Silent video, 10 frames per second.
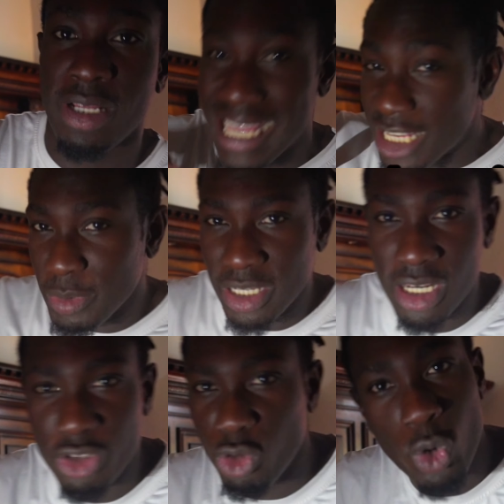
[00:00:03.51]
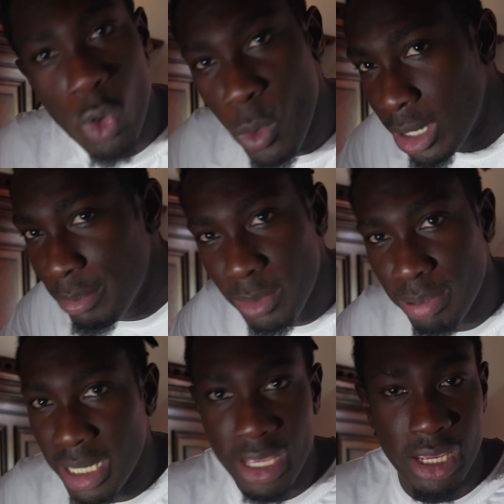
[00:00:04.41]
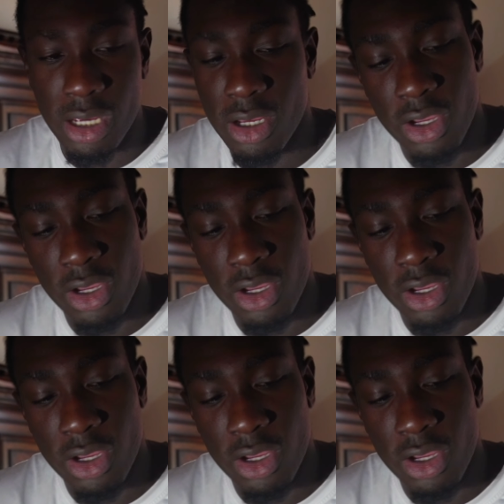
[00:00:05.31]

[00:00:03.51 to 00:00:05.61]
That's because you don't want to be playing